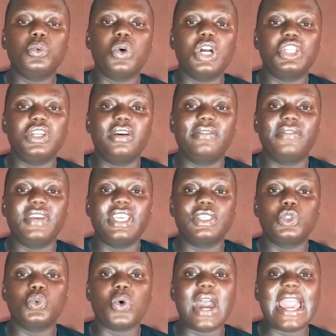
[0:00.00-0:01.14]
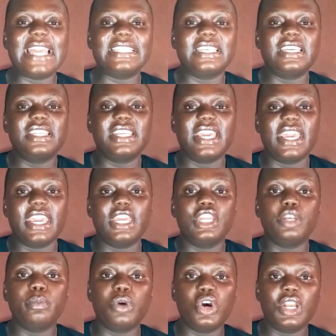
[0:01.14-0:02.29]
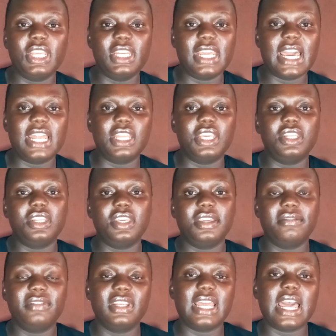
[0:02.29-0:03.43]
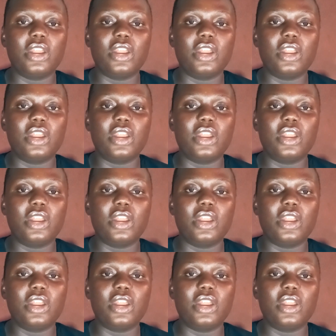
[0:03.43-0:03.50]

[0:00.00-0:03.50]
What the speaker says: to wash your face twice a day, in the morning and in the evening.